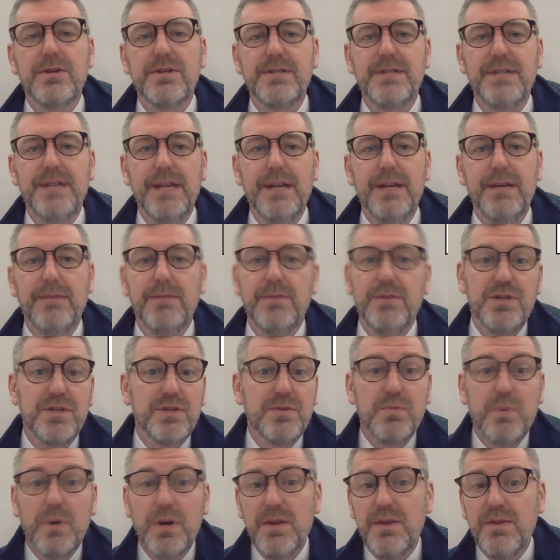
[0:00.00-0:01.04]
State, which is
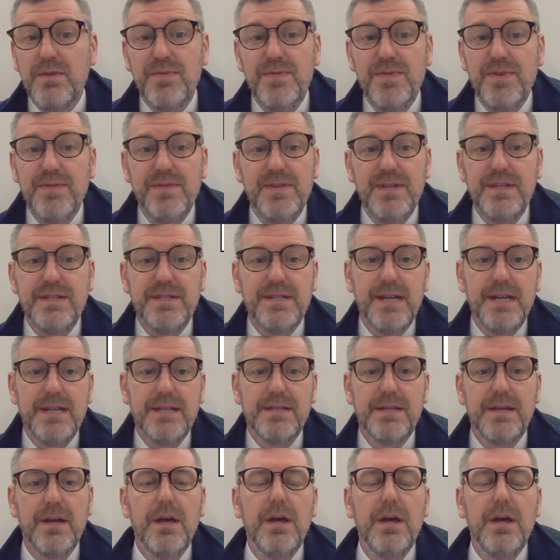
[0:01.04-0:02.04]
one of the 50 states